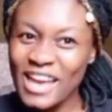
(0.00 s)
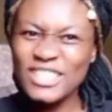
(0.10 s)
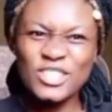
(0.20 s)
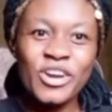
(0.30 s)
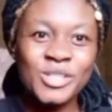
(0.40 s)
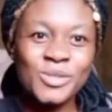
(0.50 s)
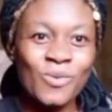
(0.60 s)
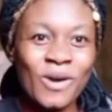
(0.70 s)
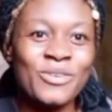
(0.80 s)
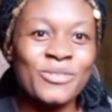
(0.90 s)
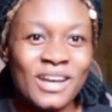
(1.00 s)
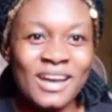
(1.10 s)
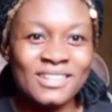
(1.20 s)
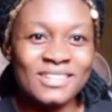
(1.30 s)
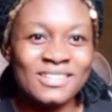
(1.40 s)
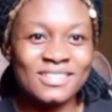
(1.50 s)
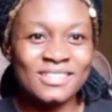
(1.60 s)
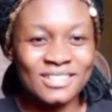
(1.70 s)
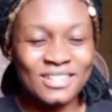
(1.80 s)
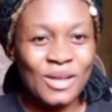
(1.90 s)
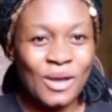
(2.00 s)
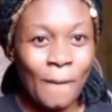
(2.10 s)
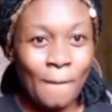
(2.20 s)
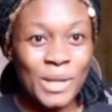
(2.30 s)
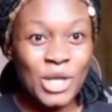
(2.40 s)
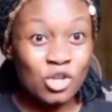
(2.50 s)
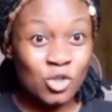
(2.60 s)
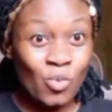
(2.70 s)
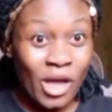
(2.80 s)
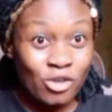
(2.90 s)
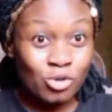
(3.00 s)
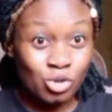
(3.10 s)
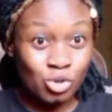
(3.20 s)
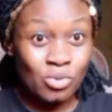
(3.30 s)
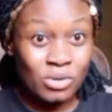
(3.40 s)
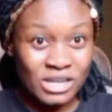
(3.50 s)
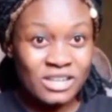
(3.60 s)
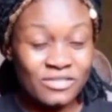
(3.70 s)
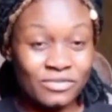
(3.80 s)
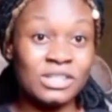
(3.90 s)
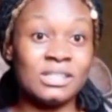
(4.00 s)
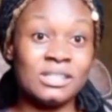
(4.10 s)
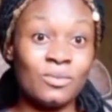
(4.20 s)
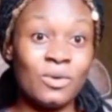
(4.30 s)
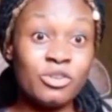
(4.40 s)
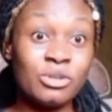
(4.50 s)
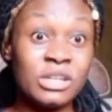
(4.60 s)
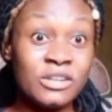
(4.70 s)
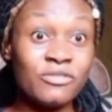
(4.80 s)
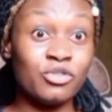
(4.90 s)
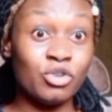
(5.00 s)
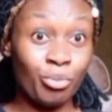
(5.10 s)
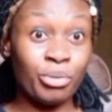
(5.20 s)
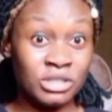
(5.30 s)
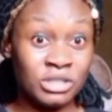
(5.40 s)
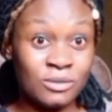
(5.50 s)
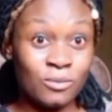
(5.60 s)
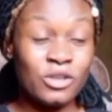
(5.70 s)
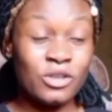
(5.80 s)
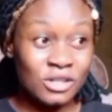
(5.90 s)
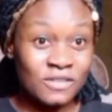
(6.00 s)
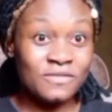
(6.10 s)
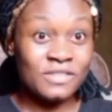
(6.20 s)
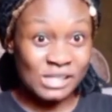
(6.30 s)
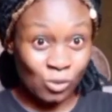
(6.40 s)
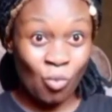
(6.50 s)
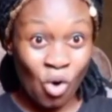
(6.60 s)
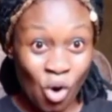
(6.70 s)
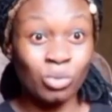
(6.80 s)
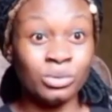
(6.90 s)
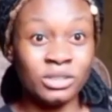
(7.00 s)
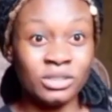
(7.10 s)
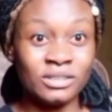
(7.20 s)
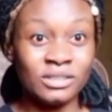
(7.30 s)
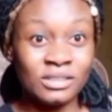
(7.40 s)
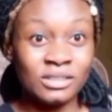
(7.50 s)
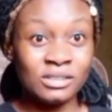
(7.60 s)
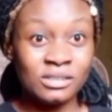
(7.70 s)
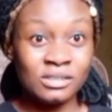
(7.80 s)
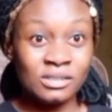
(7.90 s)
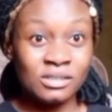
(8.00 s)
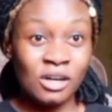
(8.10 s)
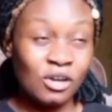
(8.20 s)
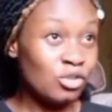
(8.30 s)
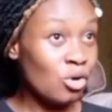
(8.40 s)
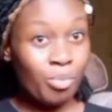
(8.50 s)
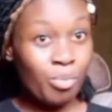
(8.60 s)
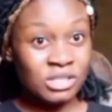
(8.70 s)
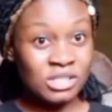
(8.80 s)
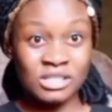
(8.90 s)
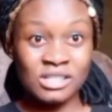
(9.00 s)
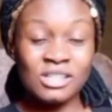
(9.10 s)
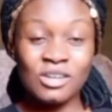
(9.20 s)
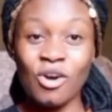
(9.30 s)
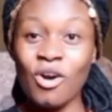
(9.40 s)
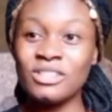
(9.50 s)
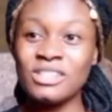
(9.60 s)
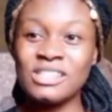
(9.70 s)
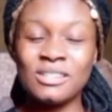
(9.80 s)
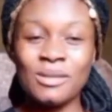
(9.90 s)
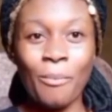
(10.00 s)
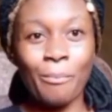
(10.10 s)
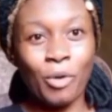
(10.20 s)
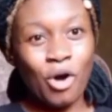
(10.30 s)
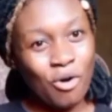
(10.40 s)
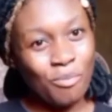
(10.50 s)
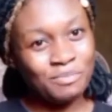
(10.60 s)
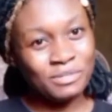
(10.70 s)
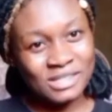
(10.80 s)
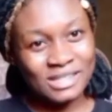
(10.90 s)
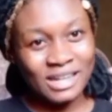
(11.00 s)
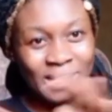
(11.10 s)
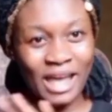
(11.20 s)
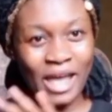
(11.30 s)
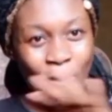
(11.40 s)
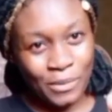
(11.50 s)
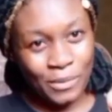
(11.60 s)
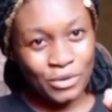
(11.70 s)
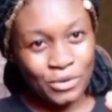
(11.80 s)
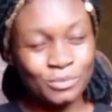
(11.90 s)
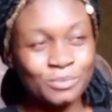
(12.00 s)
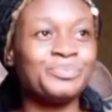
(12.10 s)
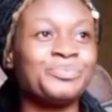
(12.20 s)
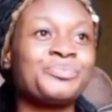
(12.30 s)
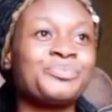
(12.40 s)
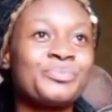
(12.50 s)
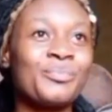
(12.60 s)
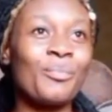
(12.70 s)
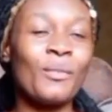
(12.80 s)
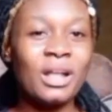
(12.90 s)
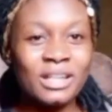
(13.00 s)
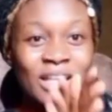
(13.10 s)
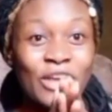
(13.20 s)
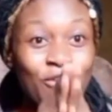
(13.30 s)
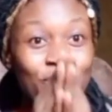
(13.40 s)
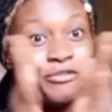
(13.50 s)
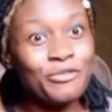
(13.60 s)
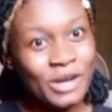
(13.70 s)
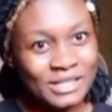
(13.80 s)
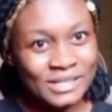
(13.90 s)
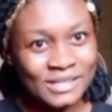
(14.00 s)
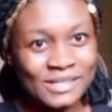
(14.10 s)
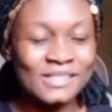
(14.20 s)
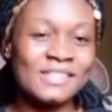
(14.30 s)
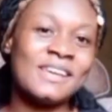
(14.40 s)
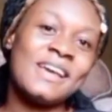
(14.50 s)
enjoy it while you can. Because when you do leave it, when you leave your body, when you leave this world, nobody, see, all this cops that are helping you, that are your friends,